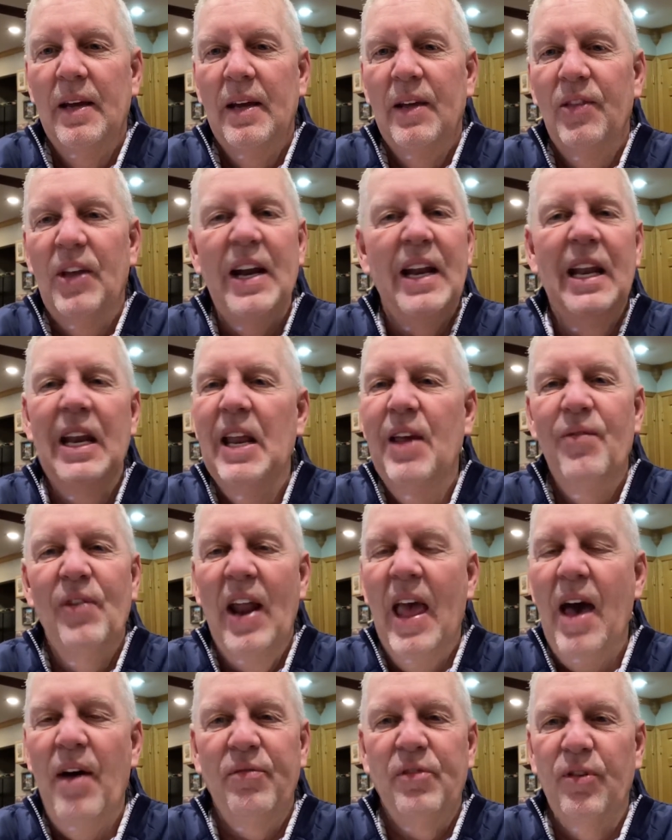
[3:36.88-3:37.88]
They didn't even
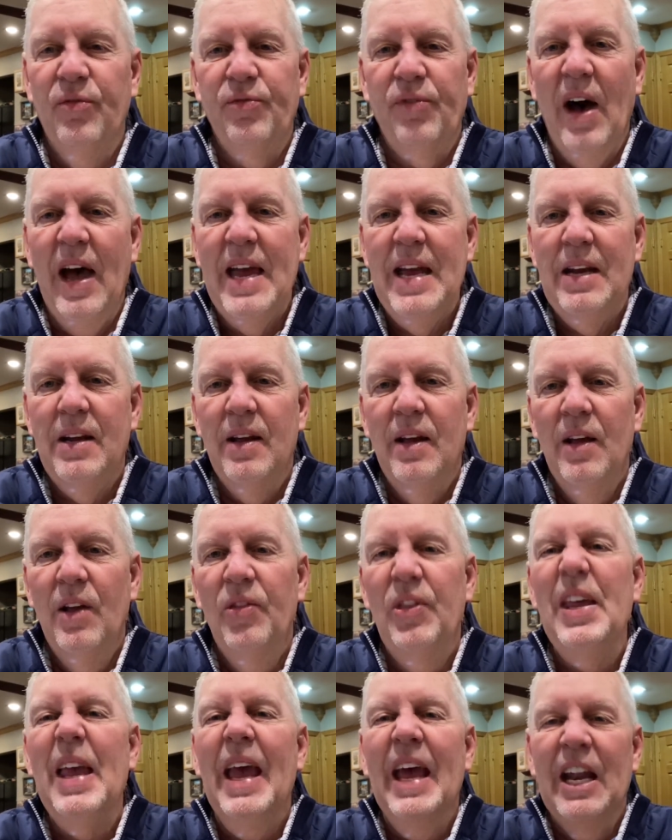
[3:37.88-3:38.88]
have to fight.
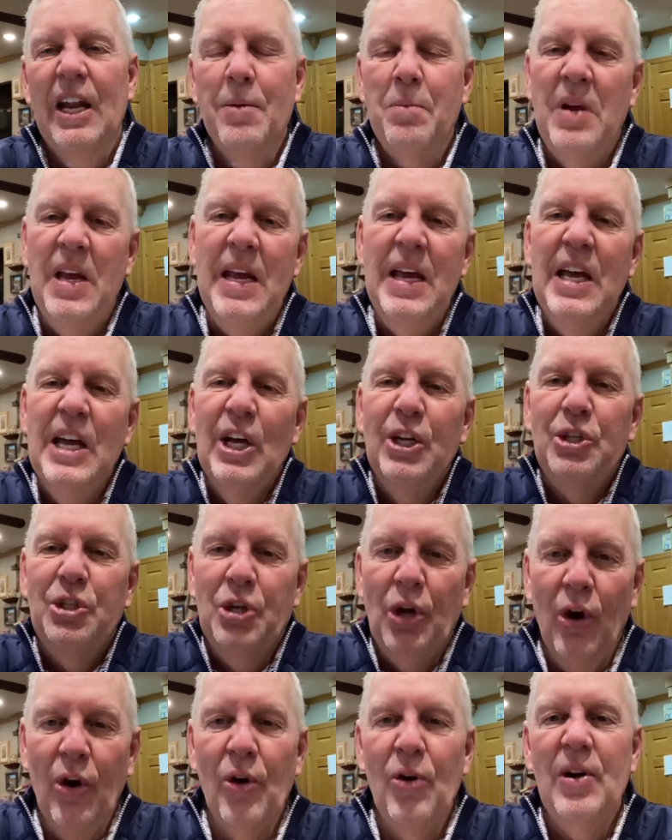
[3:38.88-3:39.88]
The enemy
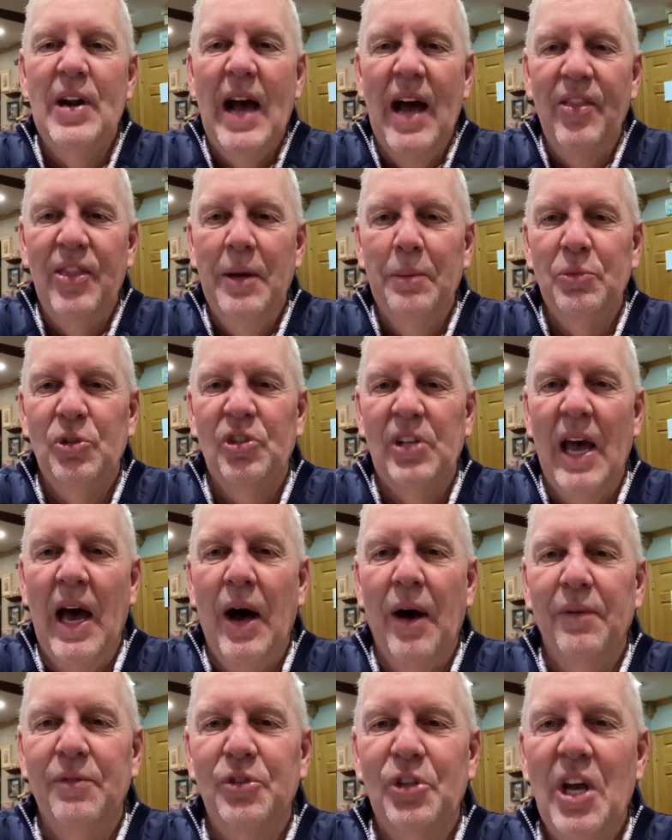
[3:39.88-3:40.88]
turned on
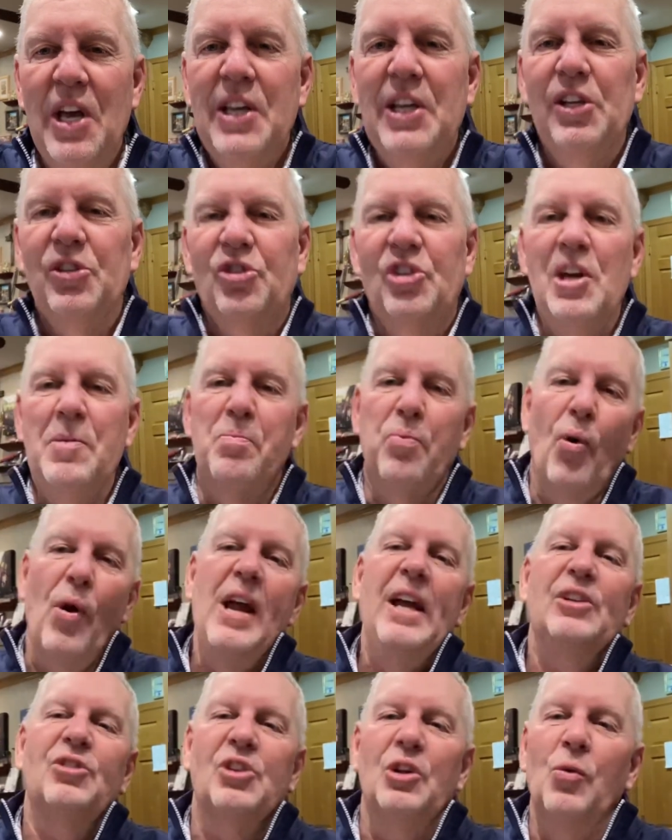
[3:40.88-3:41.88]
themselves. You see,
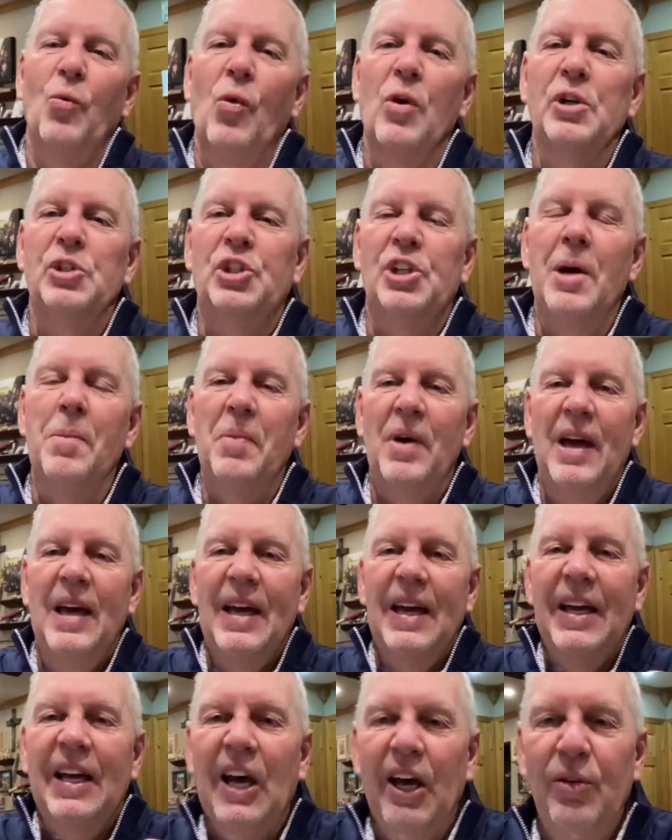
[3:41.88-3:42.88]
praise and worship
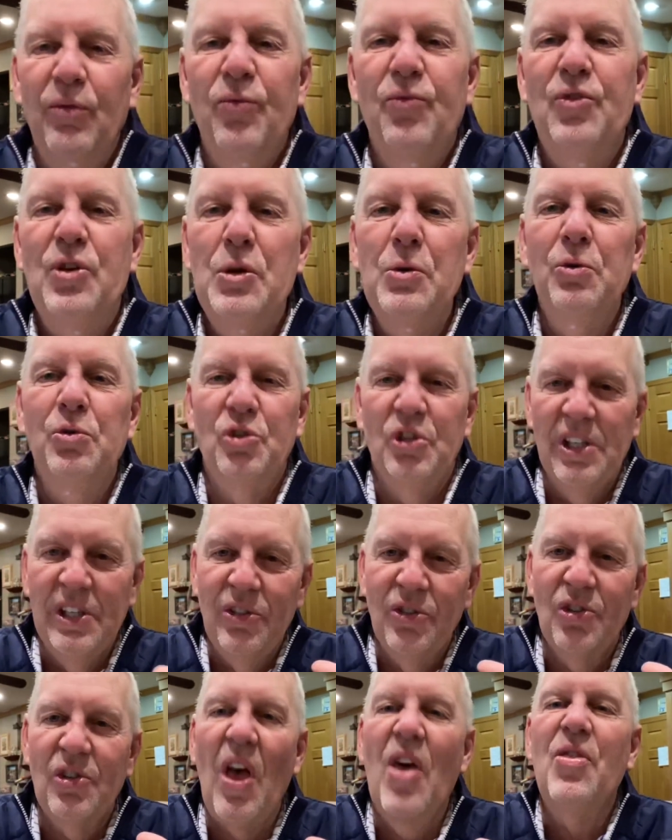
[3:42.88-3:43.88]

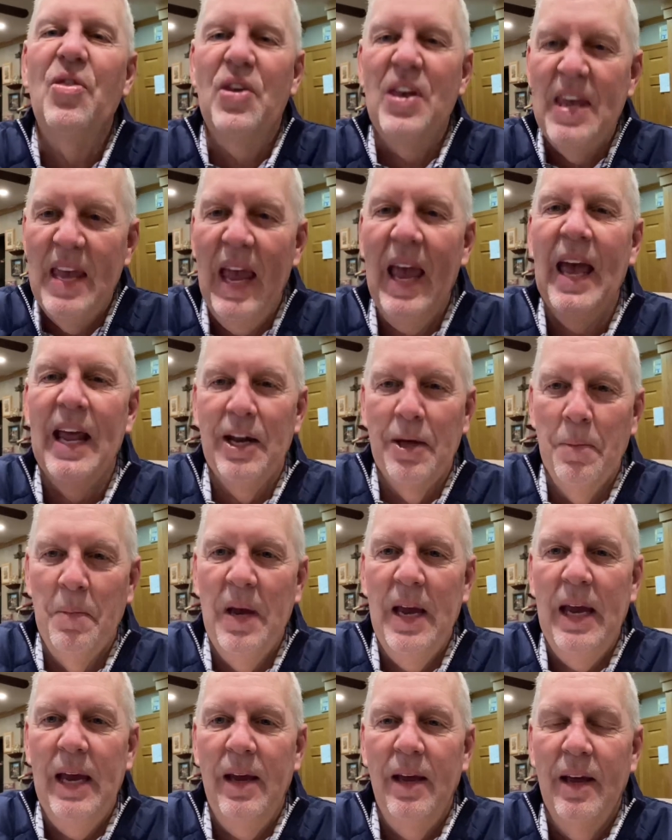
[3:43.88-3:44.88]
confuses the
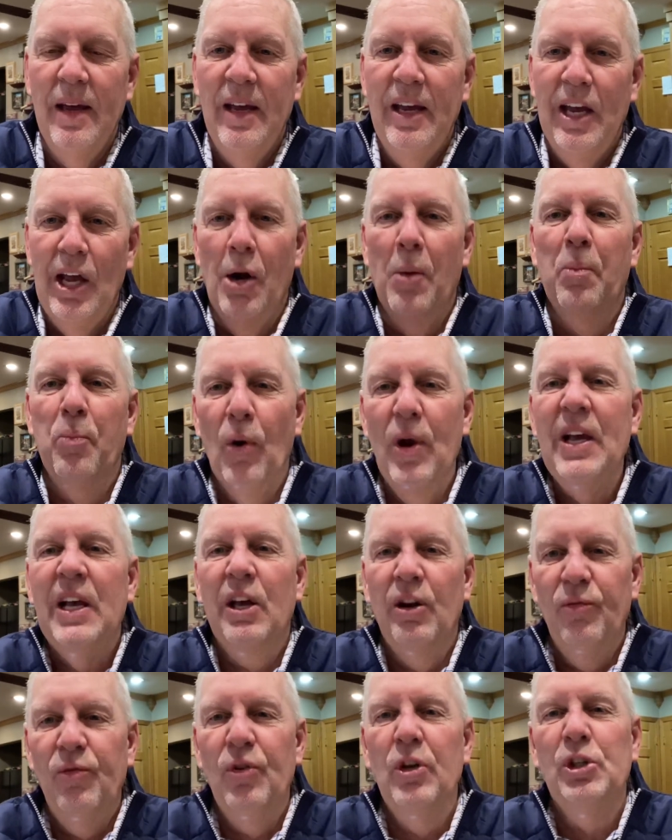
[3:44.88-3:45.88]
enemy. It'll bring
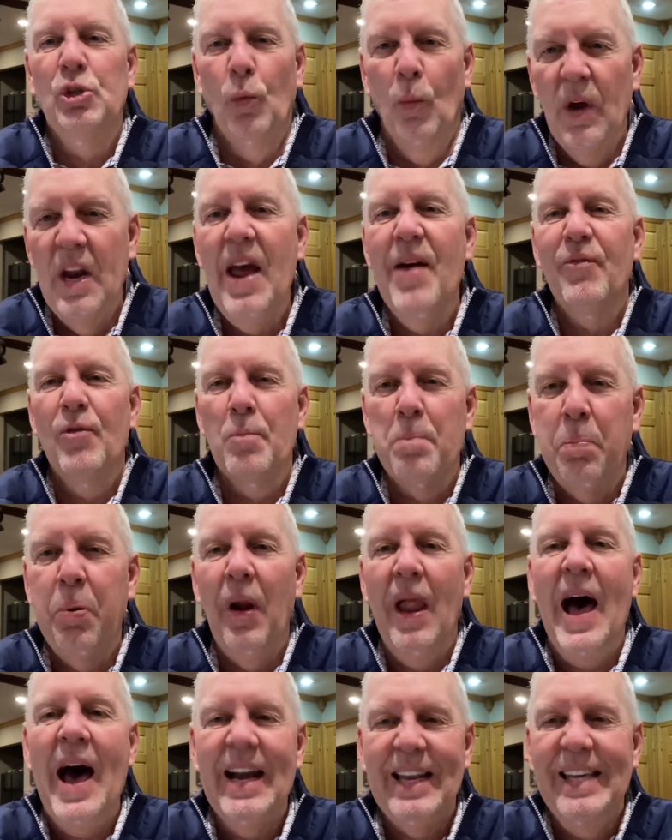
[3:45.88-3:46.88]
confusion. Whatever
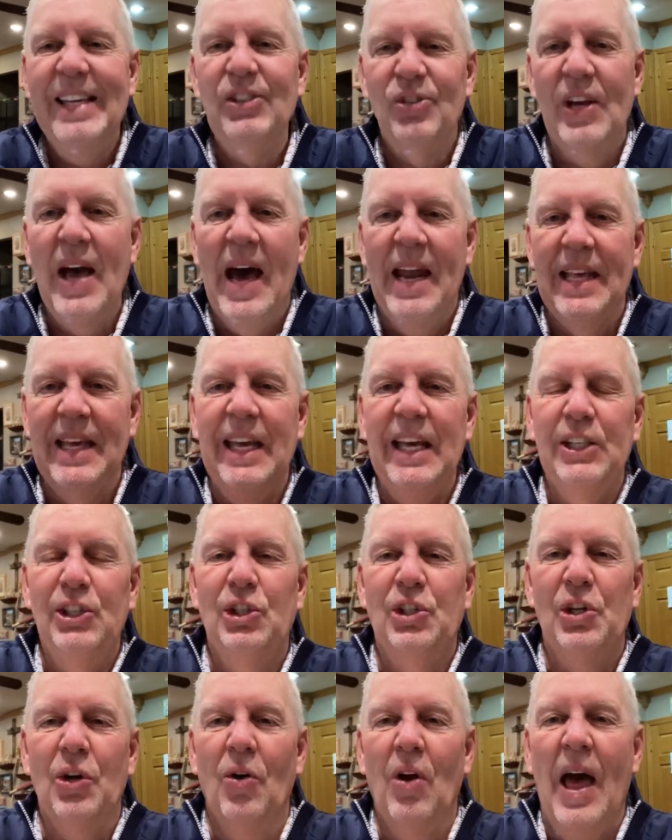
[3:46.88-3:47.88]
plot he's got
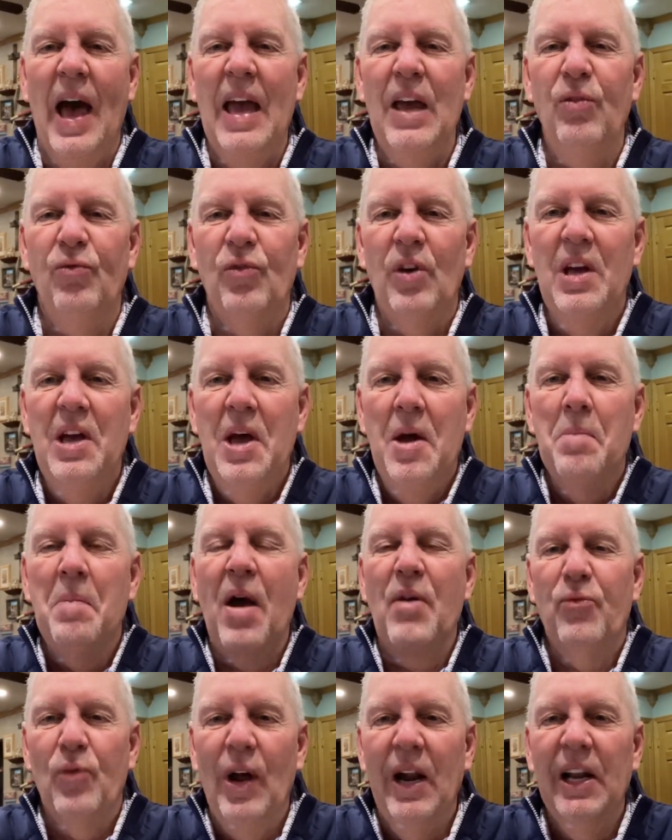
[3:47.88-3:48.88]
against your life,
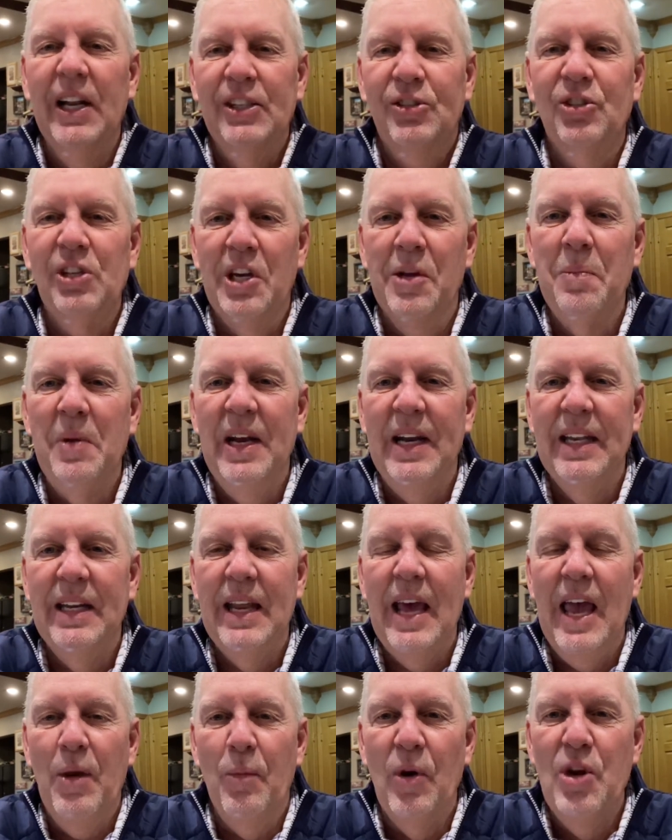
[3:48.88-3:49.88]
my friend, listen to me
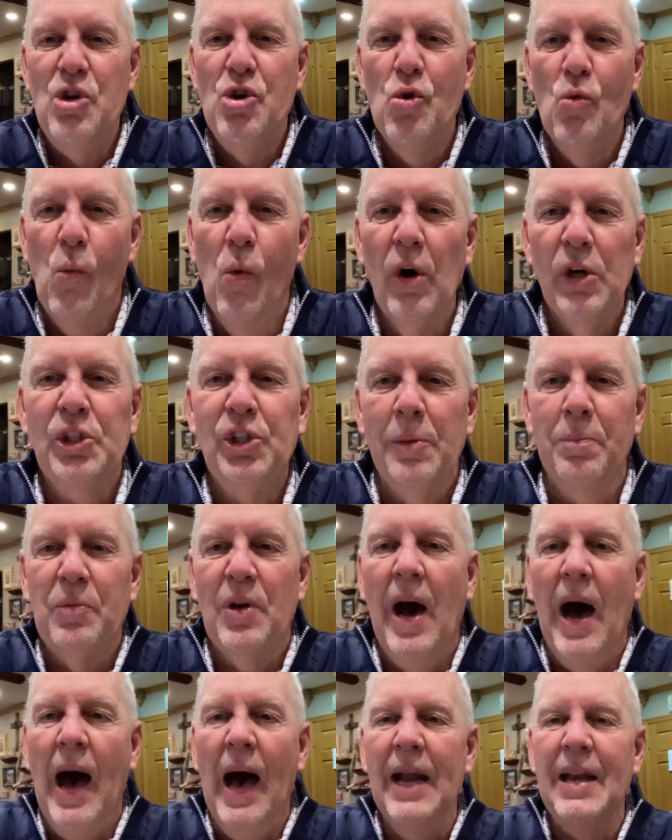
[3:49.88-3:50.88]
today. When you worship
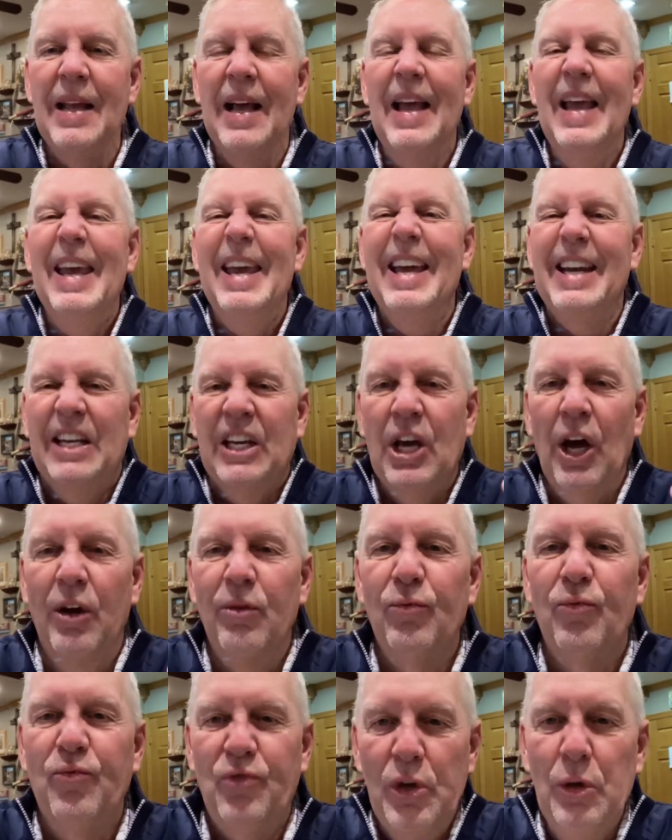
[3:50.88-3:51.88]
God, it
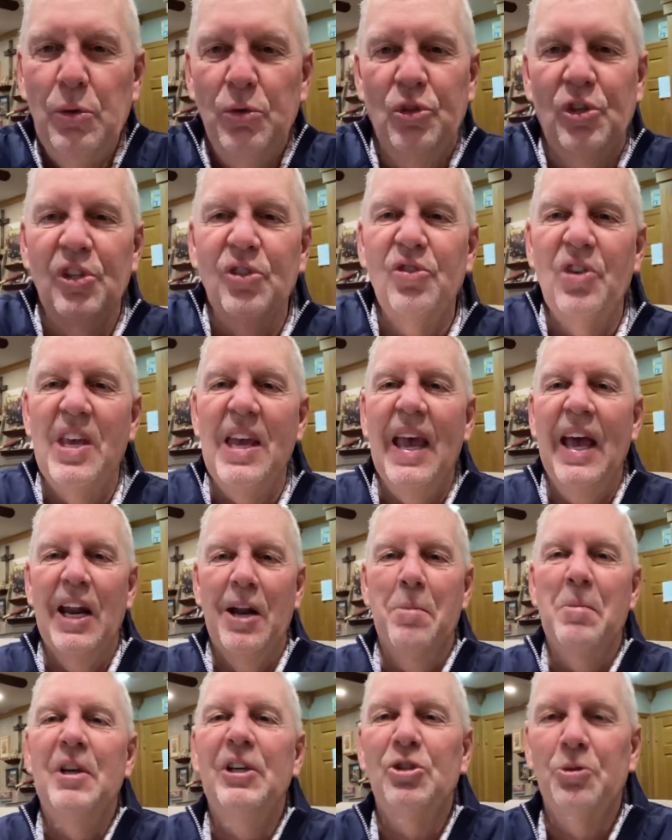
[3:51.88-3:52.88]
confuses the
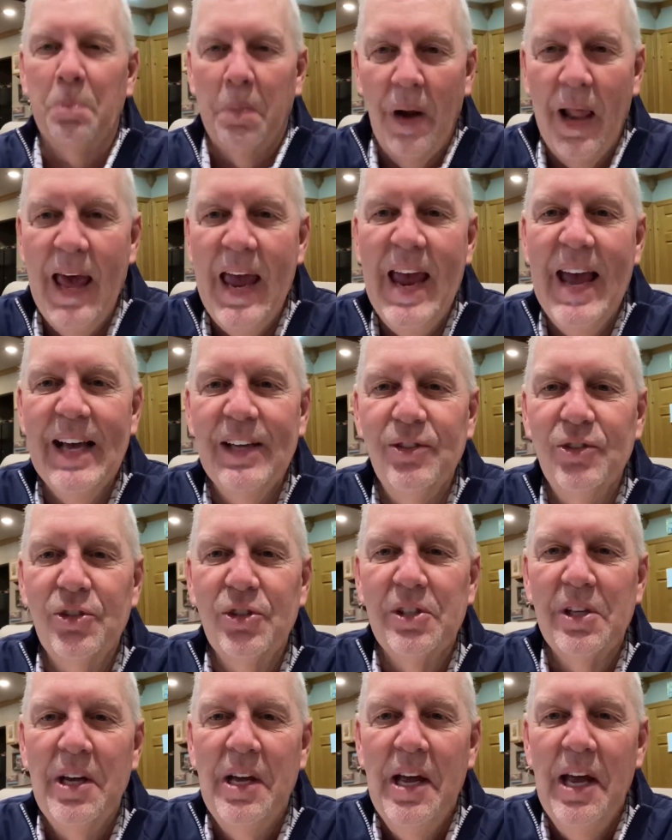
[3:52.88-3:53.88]
enemy's plans.